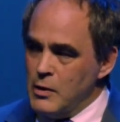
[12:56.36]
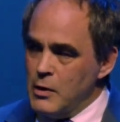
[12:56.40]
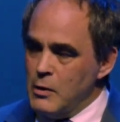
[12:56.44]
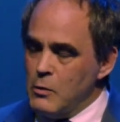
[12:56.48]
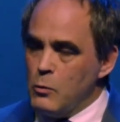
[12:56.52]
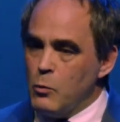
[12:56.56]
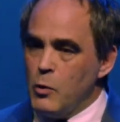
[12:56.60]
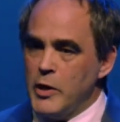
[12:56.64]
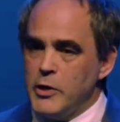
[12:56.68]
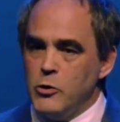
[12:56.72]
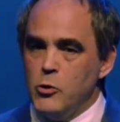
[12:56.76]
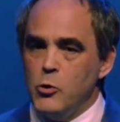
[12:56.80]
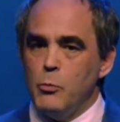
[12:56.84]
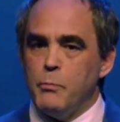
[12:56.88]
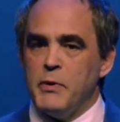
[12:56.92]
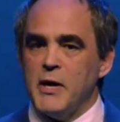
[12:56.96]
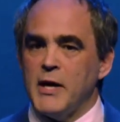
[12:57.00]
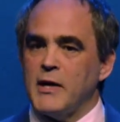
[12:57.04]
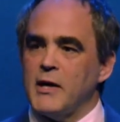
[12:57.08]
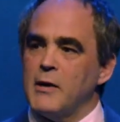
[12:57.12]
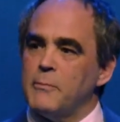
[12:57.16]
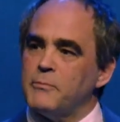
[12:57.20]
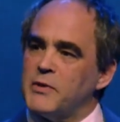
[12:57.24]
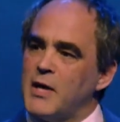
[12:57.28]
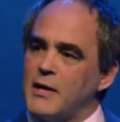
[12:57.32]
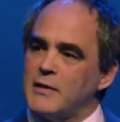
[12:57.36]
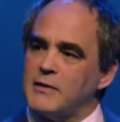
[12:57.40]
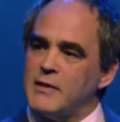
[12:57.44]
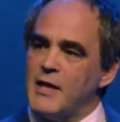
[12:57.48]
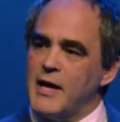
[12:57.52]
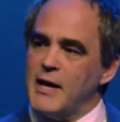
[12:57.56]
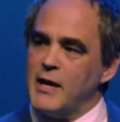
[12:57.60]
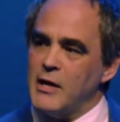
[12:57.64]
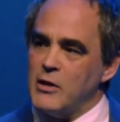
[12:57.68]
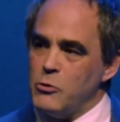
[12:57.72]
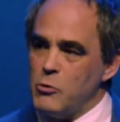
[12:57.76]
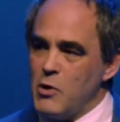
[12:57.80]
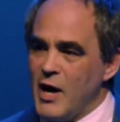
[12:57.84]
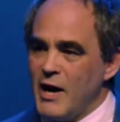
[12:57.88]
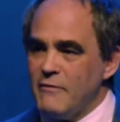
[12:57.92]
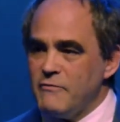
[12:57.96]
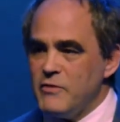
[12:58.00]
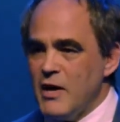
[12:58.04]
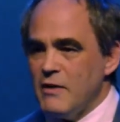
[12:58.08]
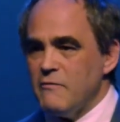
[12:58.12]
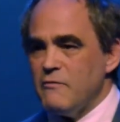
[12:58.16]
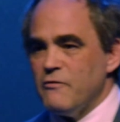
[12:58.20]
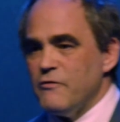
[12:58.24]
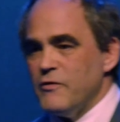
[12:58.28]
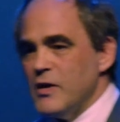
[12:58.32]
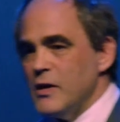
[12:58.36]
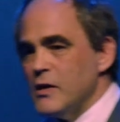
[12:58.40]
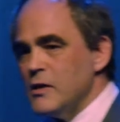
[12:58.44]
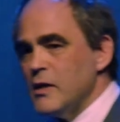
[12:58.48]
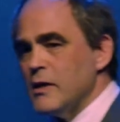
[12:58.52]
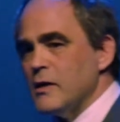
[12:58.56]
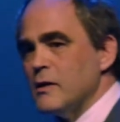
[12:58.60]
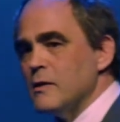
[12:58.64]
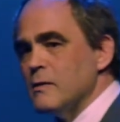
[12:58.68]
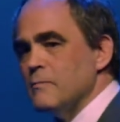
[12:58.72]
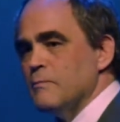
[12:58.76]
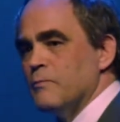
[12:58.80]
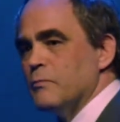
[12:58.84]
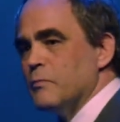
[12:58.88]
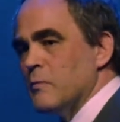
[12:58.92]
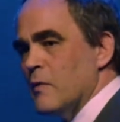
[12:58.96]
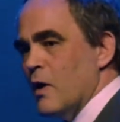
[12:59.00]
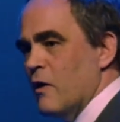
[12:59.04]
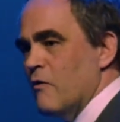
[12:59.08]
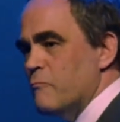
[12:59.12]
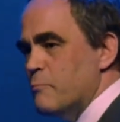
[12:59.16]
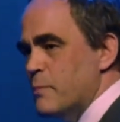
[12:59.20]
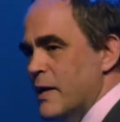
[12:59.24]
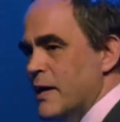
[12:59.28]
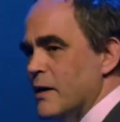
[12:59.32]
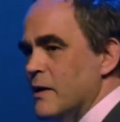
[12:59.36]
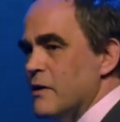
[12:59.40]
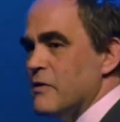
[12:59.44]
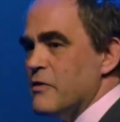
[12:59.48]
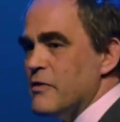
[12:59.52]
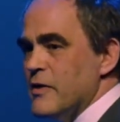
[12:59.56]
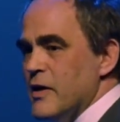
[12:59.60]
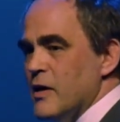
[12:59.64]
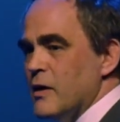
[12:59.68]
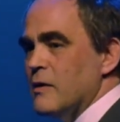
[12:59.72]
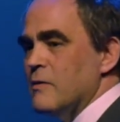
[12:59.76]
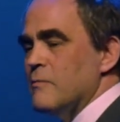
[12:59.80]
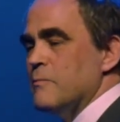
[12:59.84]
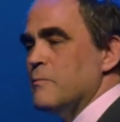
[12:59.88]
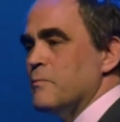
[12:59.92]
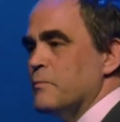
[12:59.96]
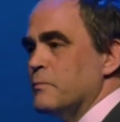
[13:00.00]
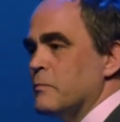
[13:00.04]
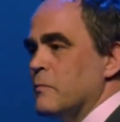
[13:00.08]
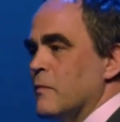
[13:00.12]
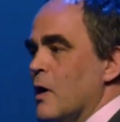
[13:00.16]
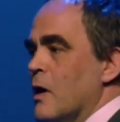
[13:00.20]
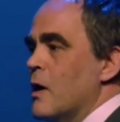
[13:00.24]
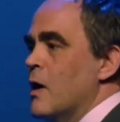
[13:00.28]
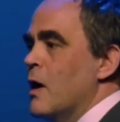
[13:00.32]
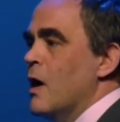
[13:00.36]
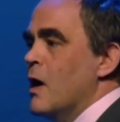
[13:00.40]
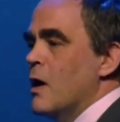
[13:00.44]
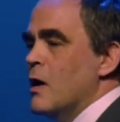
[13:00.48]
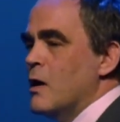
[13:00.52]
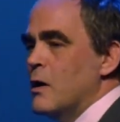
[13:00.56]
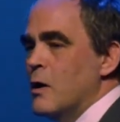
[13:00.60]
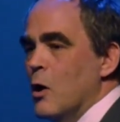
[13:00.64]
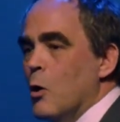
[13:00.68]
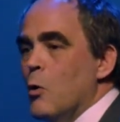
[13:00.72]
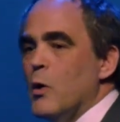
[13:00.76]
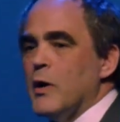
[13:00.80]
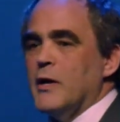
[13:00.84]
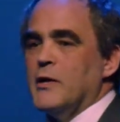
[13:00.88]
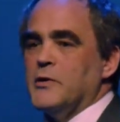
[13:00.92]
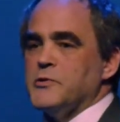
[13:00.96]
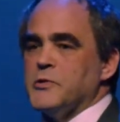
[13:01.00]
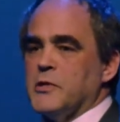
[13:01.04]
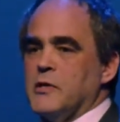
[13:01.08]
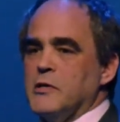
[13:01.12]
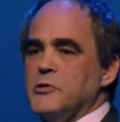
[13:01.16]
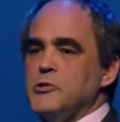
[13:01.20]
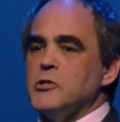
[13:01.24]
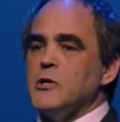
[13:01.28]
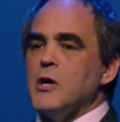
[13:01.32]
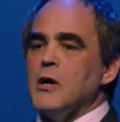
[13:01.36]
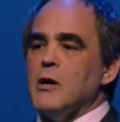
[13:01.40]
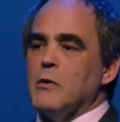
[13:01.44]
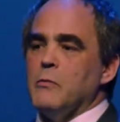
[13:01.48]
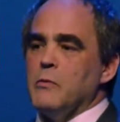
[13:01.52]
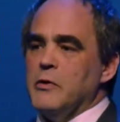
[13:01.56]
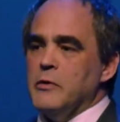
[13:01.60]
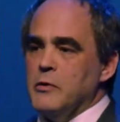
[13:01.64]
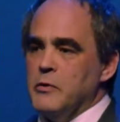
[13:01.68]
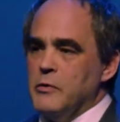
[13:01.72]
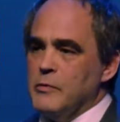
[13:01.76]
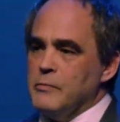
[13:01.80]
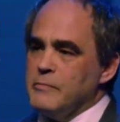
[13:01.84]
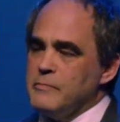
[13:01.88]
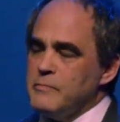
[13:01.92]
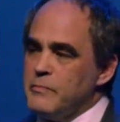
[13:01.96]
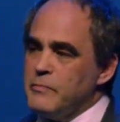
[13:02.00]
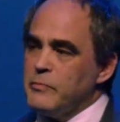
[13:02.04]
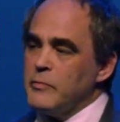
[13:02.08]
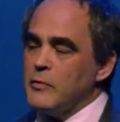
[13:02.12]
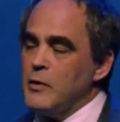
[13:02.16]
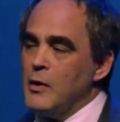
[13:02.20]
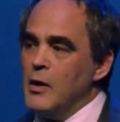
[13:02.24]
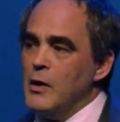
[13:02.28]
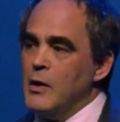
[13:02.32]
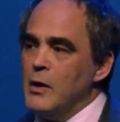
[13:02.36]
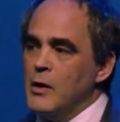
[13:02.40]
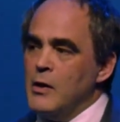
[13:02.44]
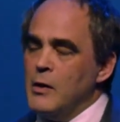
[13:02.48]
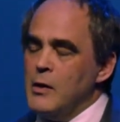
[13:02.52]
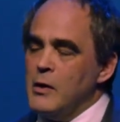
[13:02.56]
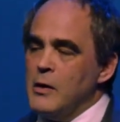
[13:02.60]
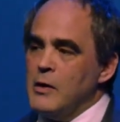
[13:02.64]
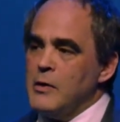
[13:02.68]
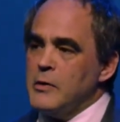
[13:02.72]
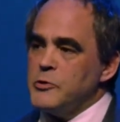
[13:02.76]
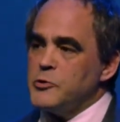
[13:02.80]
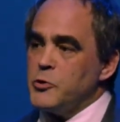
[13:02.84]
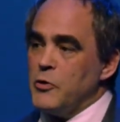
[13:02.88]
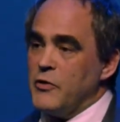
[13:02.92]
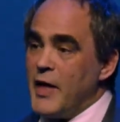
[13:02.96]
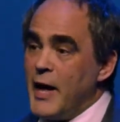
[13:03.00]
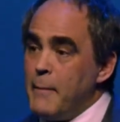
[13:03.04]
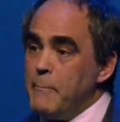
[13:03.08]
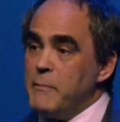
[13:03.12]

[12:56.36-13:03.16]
When you pick up that thing and you have that feeling of being a thing, no one else can share it with you. So that